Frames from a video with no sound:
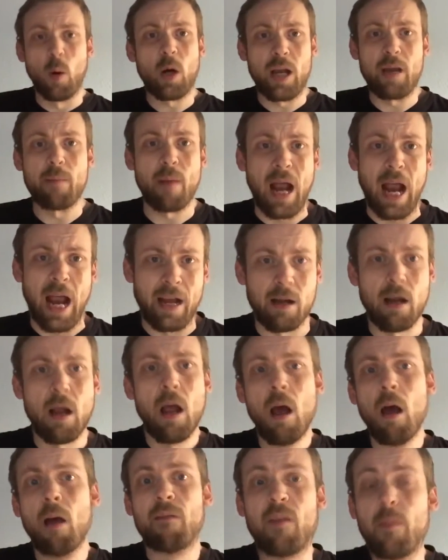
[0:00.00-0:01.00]
boogeyman
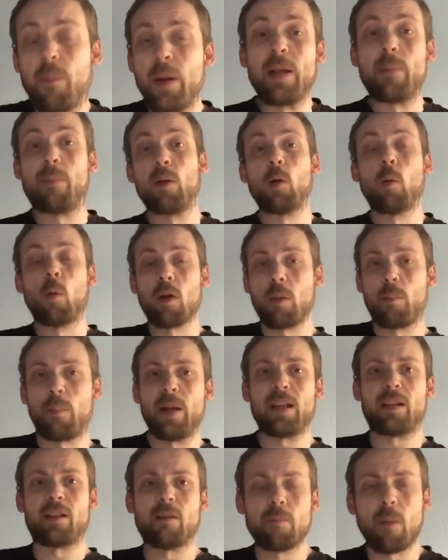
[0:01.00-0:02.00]
for people who want
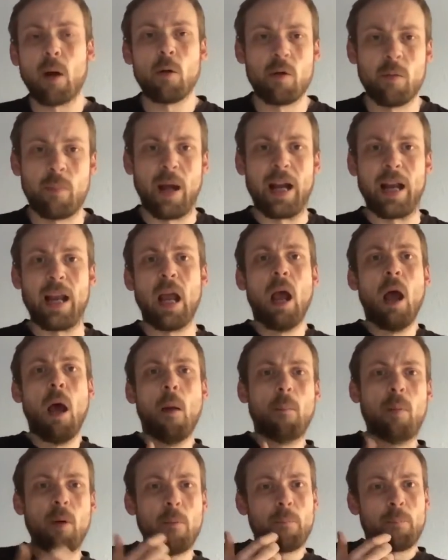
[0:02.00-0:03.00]
to piss and moan about it.
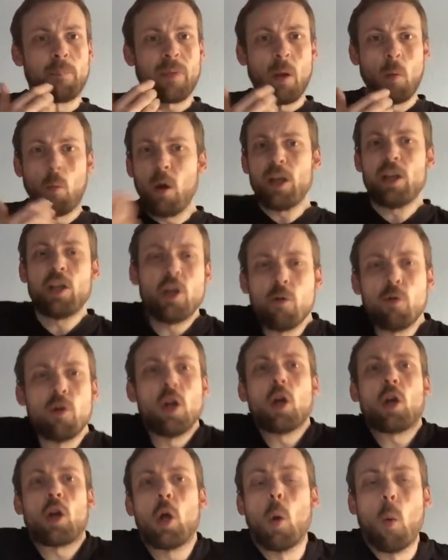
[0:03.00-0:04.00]
But when
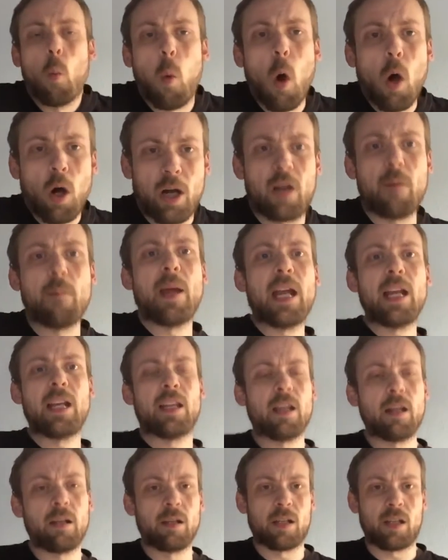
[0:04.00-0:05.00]
you look at what
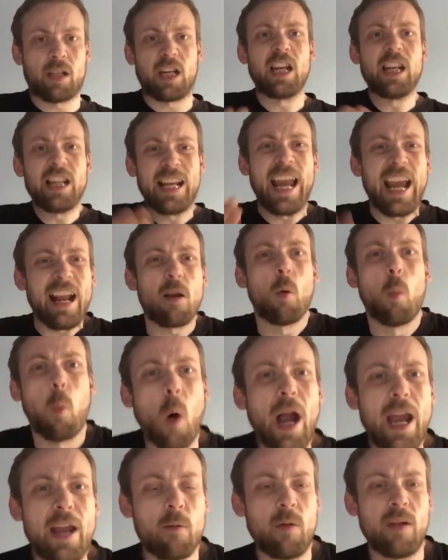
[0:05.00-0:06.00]
comedians can get
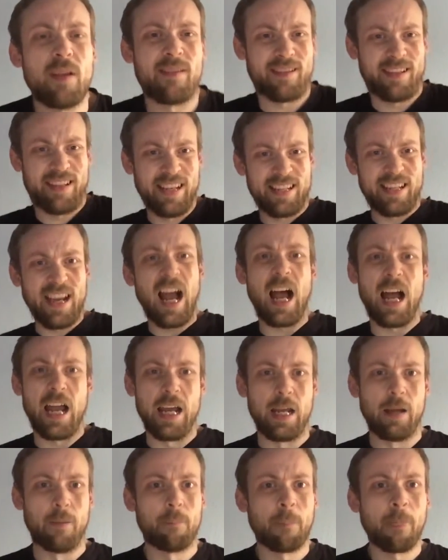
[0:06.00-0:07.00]
away with
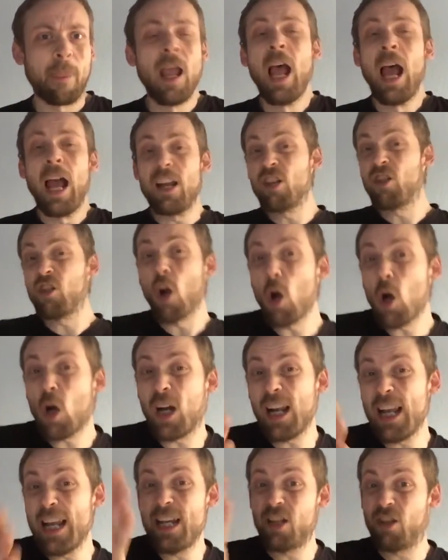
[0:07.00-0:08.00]
today, and John
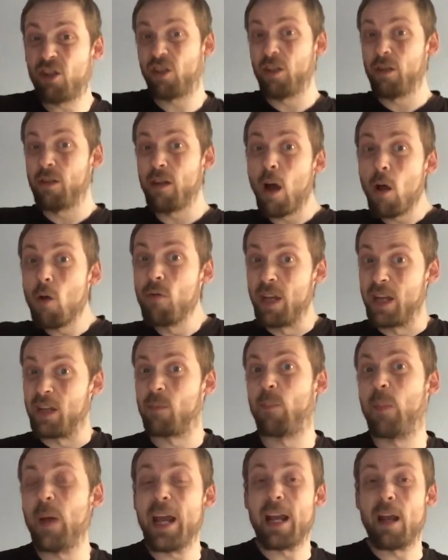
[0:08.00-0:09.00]
Cleese should know this,
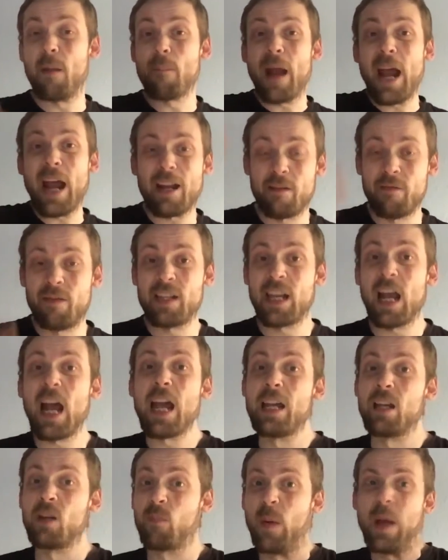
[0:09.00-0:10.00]
being a man of his
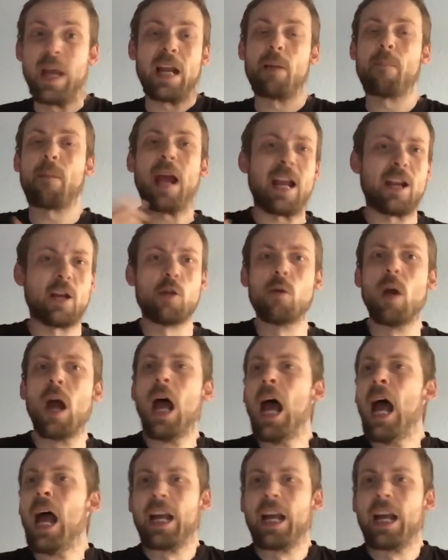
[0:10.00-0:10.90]
age, being a man who